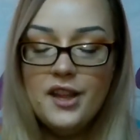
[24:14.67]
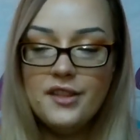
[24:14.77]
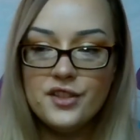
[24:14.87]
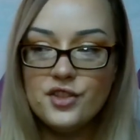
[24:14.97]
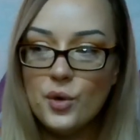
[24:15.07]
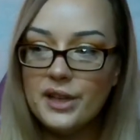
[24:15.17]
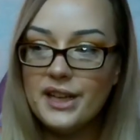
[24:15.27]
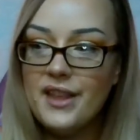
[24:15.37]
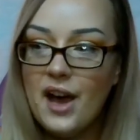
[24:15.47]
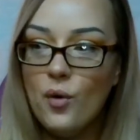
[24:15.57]
the
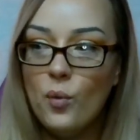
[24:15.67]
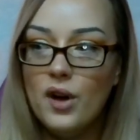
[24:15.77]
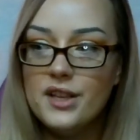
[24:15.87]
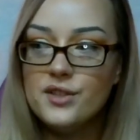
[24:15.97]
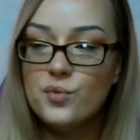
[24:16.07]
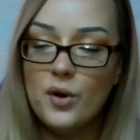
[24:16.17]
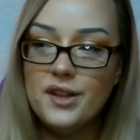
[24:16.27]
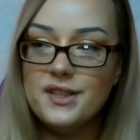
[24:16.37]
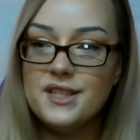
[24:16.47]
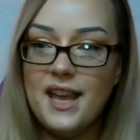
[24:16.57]
story that was
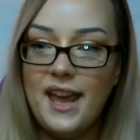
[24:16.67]
once